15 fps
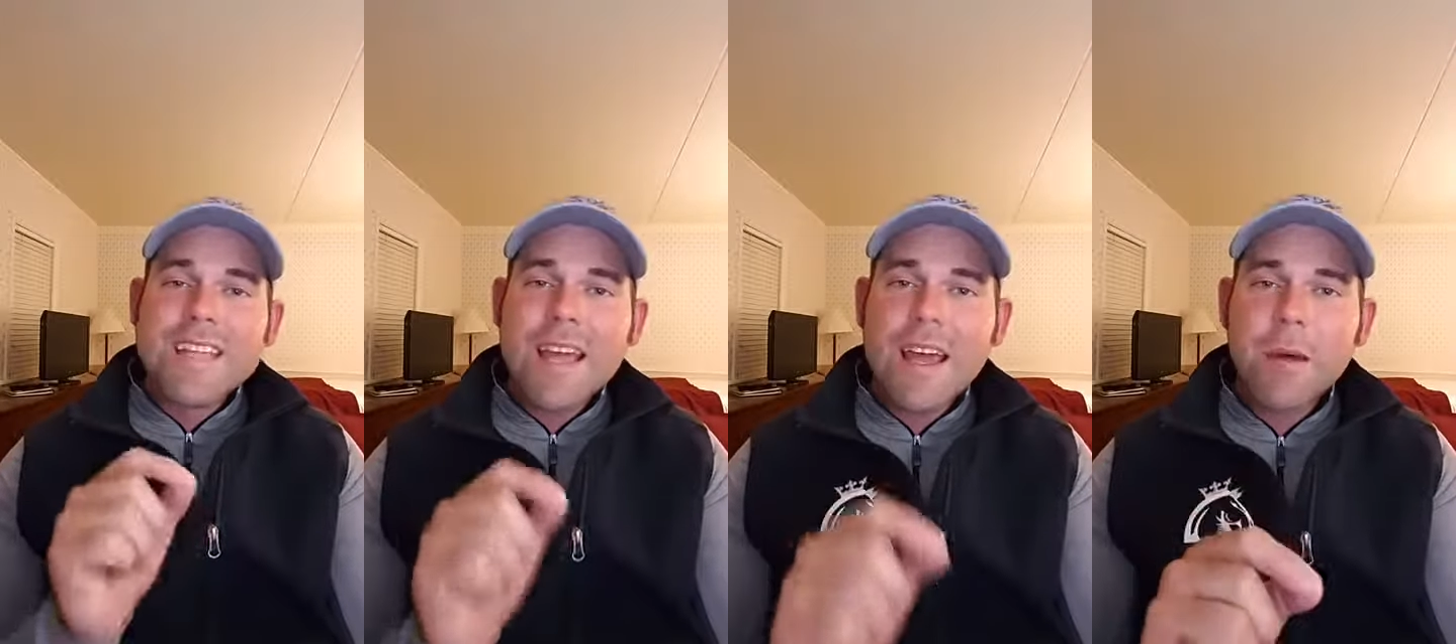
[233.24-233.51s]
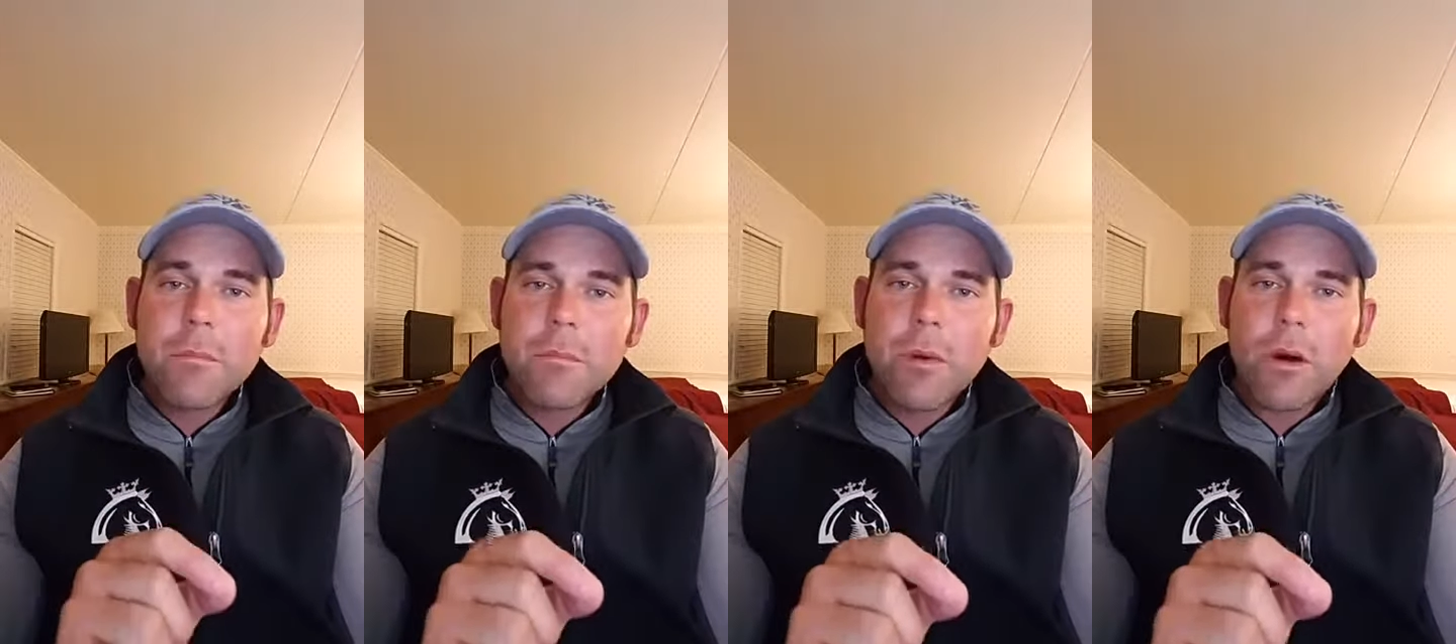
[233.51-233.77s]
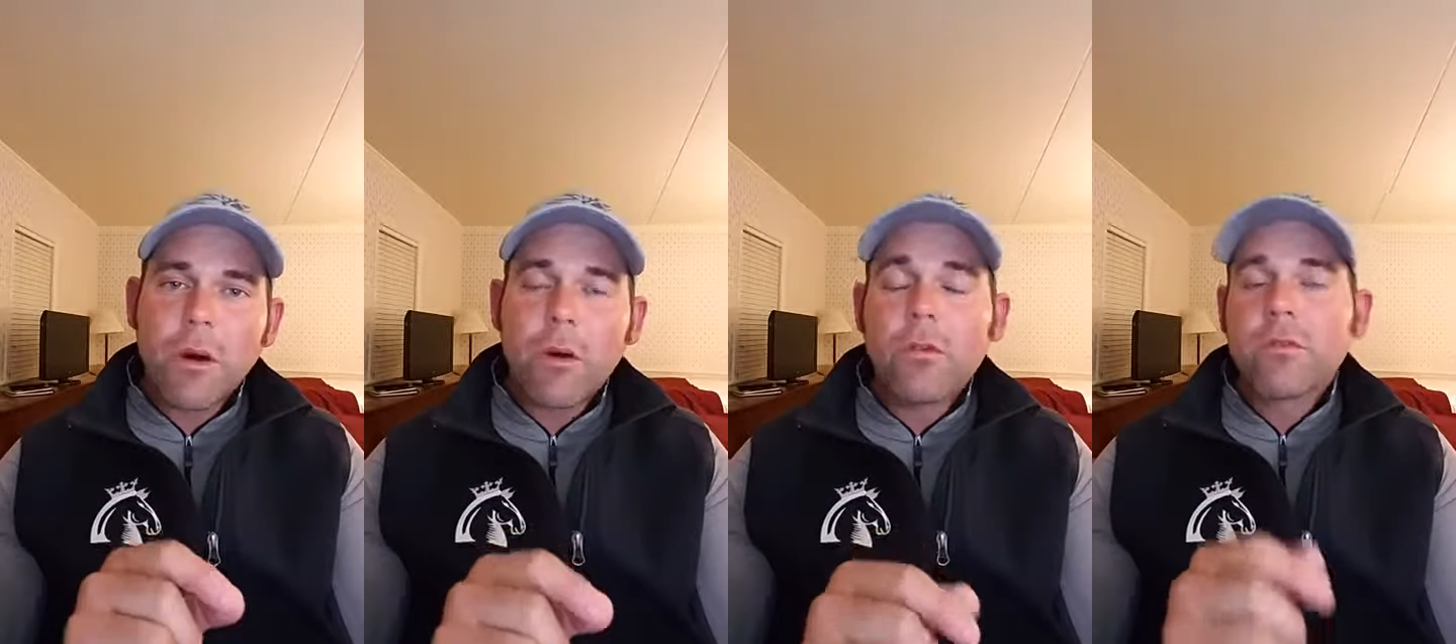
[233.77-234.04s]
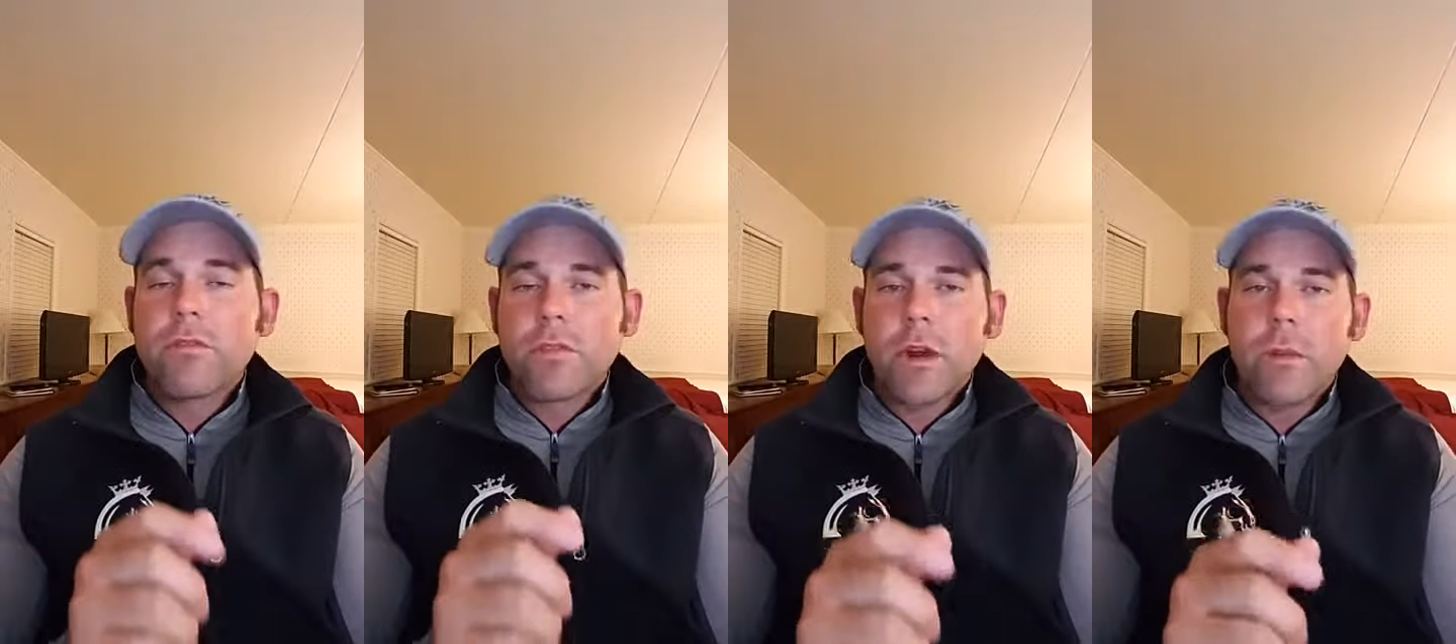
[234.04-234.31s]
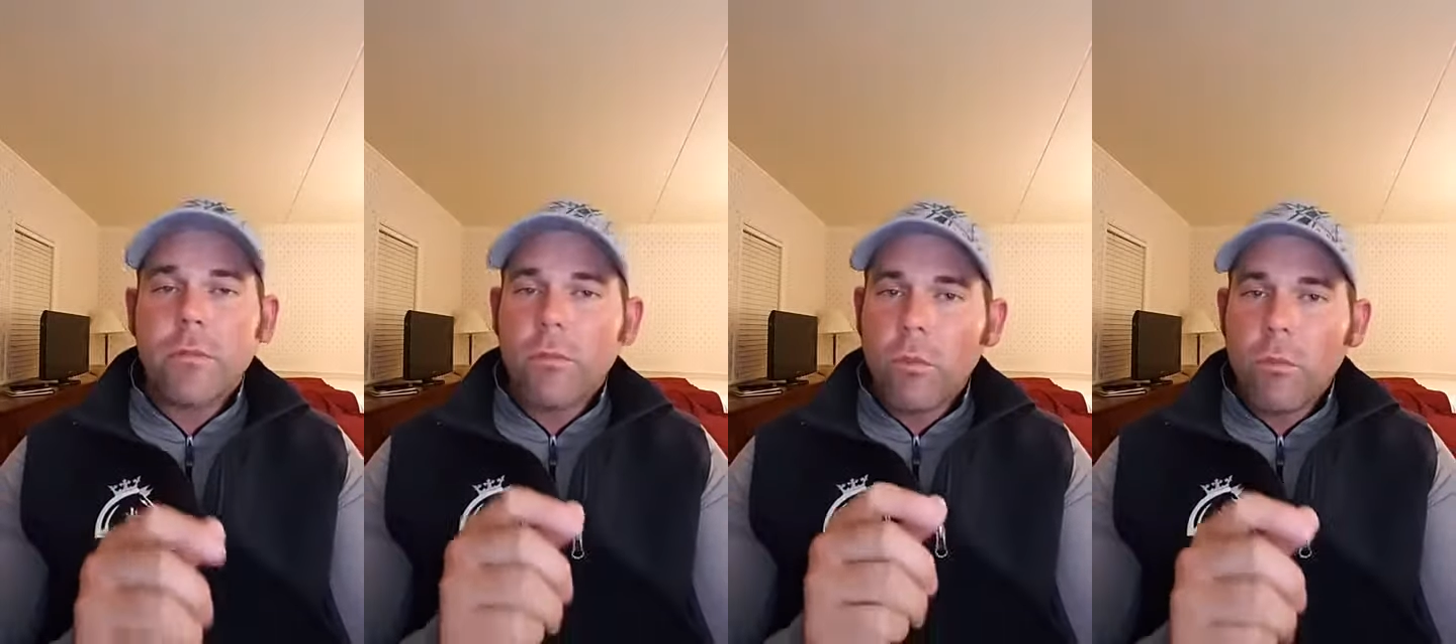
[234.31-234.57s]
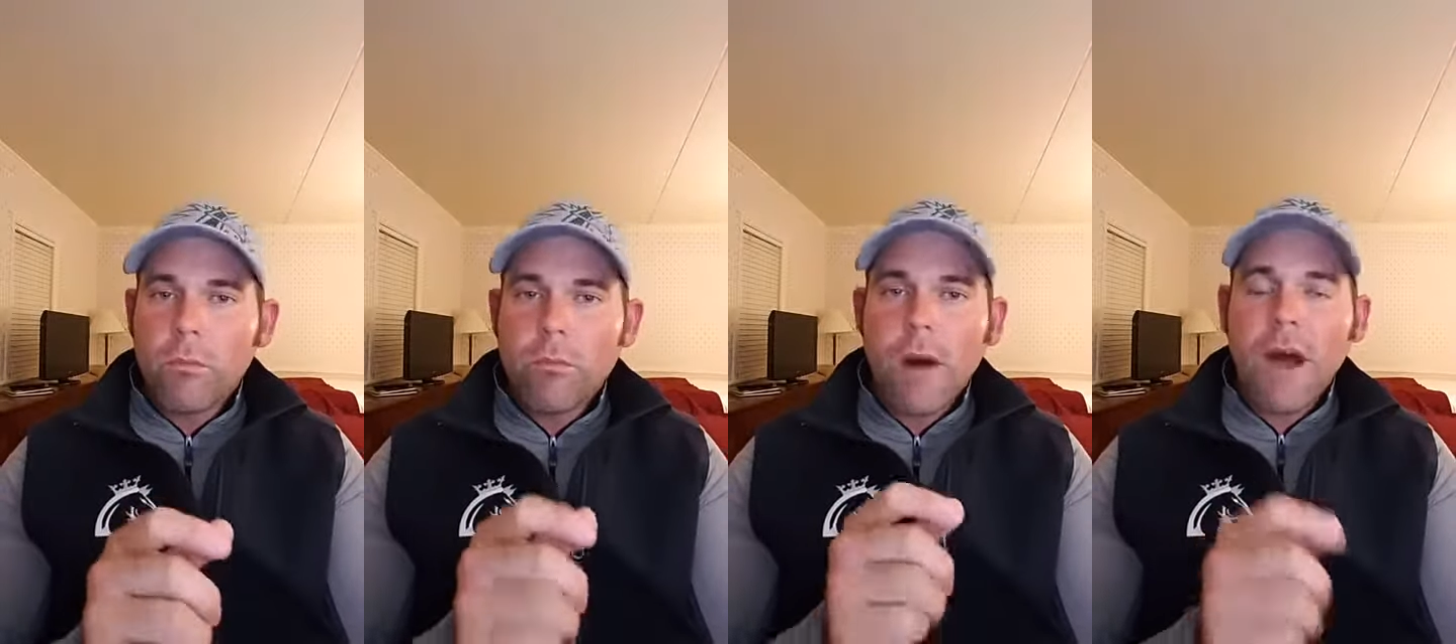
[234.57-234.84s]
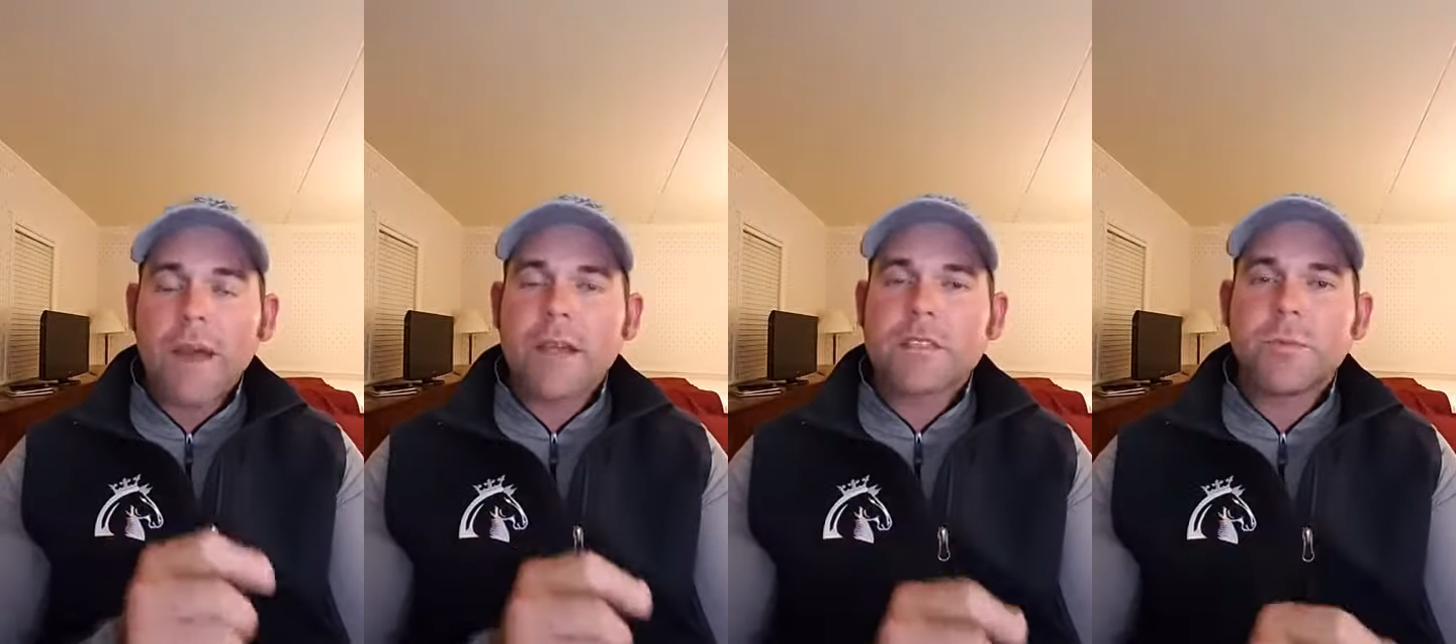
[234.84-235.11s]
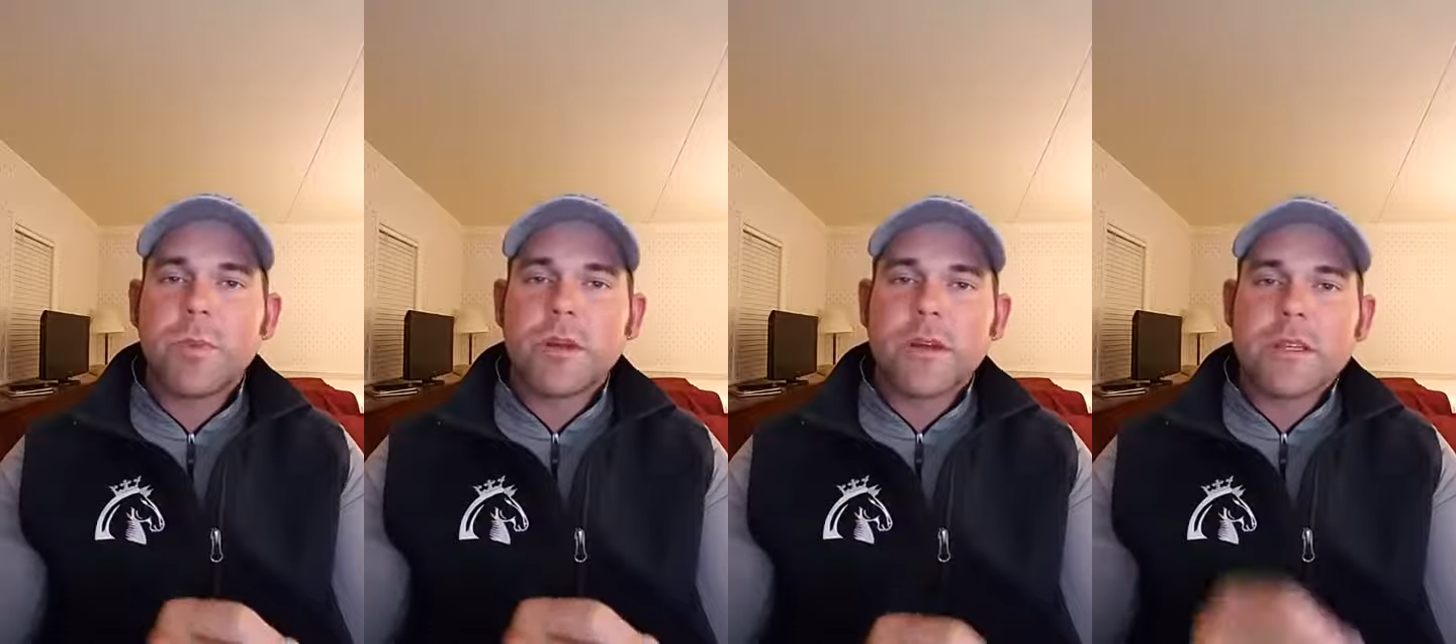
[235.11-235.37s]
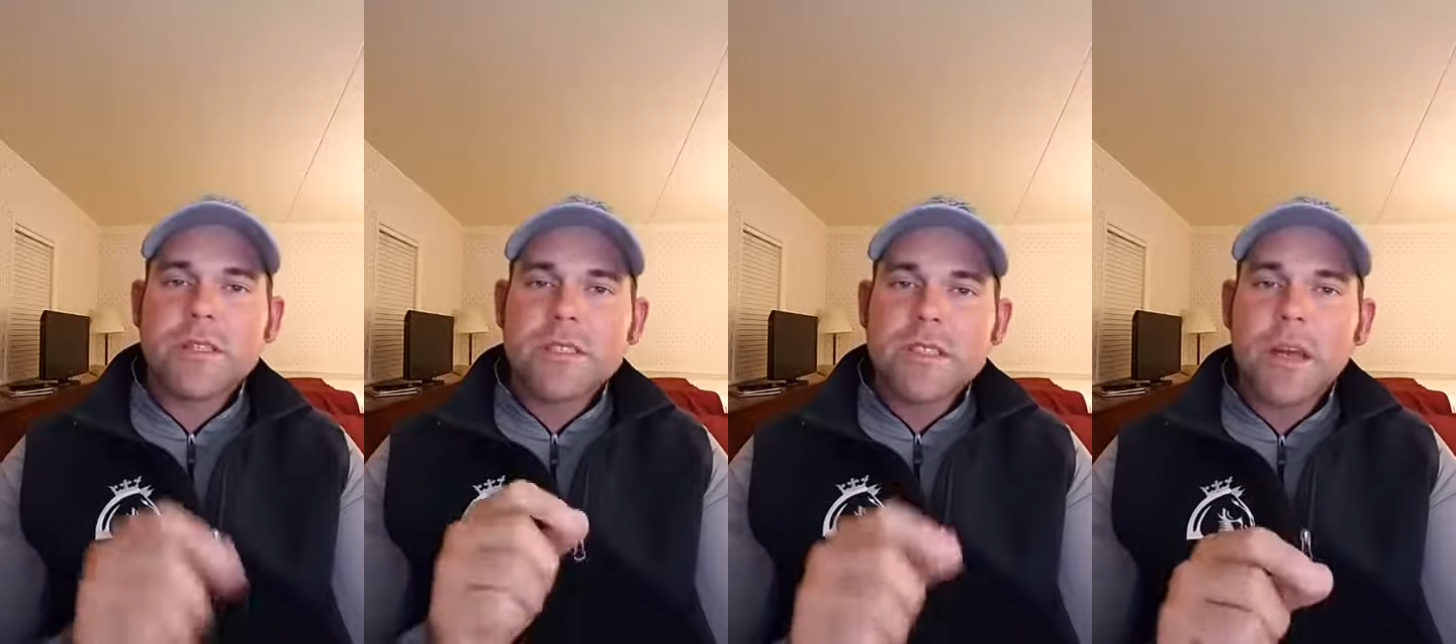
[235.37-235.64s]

tempo, from my experience,